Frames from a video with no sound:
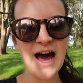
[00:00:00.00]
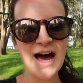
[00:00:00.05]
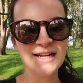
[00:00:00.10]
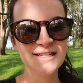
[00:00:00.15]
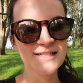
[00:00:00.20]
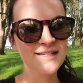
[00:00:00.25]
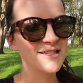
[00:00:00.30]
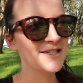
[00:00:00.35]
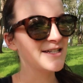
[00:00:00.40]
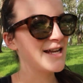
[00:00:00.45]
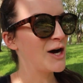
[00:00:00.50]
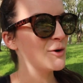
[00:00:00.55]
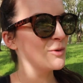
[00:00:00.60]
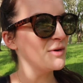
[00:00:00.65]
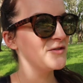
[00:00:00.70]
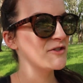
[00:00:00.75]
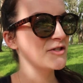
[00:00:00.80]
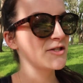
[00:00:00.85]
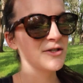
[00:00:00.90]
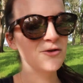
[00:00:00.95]
and now
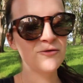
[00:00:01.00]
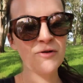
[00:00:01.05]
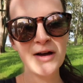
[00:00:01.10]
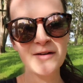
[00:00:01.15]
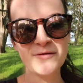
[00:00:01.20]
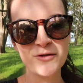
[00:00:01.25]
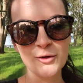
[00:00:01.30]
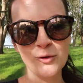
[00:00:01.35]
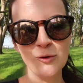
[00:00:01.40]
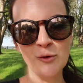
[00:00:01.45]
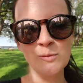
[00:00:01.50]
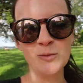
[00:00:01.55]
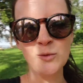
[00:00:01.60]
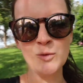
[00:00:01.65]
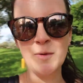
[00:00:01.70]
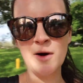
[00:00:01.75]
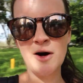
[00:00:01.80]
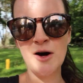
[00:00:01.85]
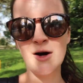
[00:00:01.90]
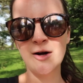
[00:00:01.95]
we've just arrived at
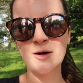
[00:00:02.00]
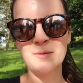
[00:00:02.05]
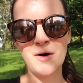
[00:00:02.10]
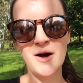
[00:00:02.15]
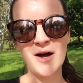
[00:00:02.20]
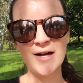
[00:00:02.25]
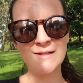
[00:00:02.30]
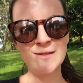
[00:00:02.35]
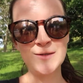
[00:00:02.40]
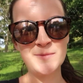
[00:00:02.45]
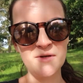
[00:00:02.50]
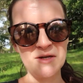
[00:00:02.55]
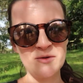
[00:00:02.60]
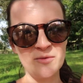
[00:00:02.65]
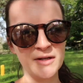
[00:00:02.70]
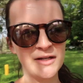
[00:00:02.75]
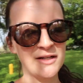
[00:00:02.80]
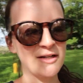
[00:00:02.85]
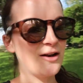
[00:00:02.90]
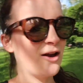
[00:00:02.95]
Cornwall Park behind me.
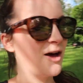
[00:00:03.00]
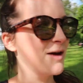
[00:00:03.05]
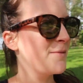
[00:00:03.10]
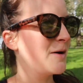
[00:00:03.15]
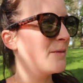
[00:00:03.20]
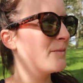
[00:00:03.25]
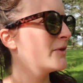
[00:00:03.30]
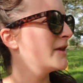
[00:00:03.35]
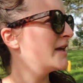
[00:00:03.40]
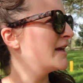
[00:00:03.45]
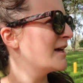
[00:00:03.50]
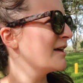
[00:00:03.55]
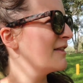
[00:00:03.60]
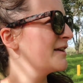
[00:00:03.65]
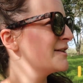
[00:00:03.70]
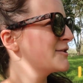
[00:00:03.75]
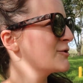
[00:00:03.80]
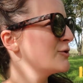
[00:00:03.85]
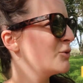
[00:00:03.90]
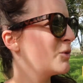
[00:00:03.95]
We're gonna climb up the, I
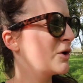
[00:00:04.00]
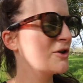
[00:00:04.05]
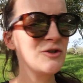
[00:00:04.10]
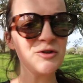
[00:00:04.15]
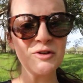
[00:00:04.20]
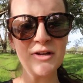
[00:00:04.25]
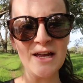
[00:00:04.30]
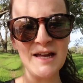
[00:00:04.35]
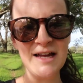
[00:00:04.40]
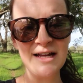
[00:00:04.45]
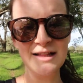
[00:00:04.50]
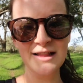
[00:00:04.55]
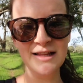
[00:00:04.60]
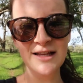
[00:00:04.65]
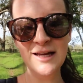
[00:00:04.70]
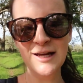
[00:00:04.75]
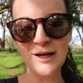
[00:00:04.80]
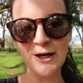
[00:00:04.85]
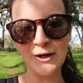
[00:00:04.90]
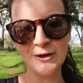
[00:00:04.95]
think it's called One Tree Hill,
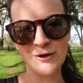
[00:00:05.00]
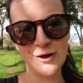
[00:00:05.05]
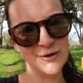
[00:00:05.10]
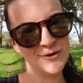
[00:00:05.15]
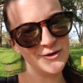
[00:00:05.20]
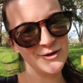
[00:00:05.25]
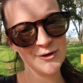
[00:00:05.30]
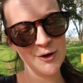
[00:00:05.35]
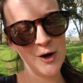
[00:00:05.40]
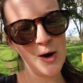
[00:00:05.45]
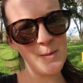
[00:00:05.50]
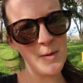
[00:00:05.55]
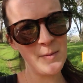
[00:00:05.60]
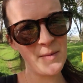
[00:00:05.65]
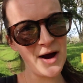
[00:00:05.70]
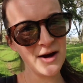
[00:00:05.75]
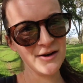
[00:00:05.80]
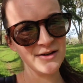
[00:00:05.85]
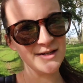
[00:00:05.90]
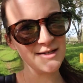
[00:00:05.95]
go to the top.
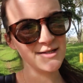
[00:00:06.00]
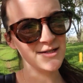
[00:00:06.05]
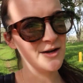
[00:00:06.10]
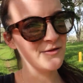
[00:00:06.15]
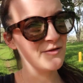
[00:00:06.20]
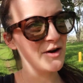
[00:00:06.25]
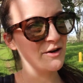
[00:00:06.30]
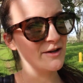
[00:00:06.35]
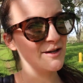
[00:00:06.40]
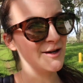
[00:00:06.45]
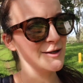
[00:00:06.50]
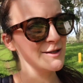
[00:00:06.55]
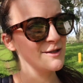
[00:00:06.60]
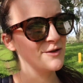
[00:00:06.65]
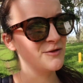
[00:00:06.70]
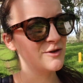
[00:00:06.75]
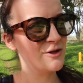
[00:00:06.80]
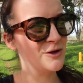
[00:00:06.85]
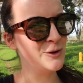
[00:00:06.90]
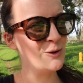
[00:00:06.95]
Apparently it's a very nice
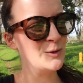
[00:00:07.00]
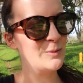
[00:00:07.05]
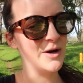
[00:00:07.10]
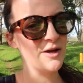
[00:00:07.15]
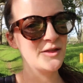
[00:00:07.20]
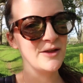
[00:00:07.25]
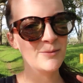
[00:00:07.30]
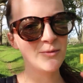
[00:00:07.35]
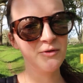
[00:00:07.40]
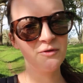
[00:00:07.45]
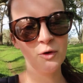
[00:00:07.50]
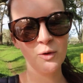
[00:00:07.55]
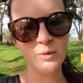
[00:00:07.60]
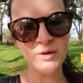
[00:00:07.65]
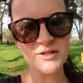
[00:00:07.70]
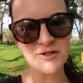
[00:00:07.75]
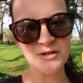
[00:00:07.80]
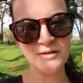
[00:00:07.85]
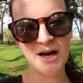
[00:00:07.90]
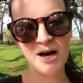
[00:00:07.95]
view, but I think before
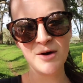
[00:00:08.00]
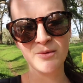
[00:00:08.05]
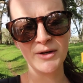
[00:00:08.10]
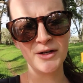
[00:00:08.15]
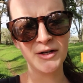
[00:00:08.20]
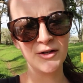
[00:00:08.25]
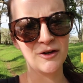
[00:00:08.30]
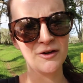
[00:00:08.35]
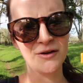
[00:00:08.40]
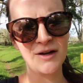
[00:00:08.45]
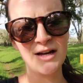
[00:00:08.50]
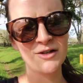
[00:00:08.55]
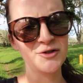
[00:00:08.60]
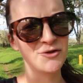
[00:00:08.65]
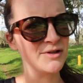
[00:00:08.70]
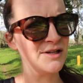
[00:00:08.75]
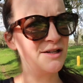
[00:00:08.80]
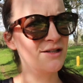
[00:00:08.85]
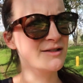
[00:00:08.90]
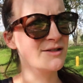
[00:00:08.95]
we do that we're gonna go get a
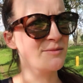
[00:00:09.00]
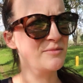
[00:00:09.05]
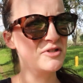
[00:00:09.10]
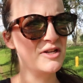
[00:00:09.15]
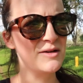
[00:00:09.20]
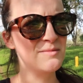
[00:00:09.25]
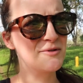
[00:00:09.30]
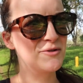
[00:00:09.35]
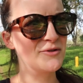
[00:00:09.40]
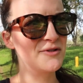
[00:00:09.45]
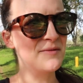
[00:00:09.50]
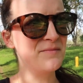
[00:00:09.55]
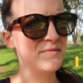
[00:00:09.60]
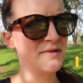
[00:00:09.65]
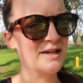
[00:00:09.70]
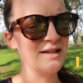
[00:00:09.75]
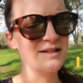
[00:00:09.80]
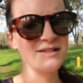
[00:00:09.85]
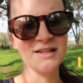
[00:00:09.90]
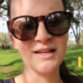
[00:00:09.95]
drink and some chips or
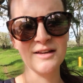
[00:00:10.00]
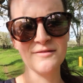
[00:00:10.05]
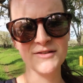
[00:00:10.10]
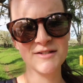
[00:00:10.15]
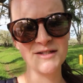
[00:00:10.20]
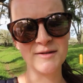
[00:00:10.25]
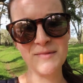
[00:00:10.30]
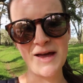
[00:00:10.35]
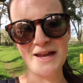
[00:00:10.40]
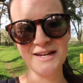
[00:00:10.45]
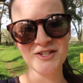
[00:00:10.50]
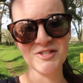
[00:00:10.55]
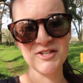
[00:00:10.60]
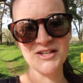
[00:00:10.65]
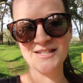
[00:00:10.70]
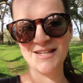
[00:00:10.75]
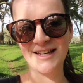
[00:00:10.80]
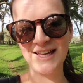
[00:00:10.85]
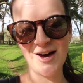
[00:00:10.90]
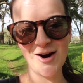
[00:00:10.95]
something to give us some
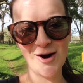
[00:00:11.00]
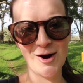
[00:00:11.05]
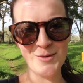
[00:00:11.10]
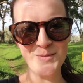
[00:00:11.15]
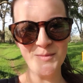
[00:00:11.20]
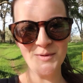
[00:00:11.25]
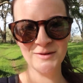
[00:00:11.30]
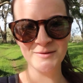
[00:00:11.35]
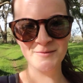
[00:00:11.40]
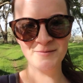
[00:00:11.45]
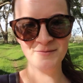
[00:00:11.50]
energy to get up.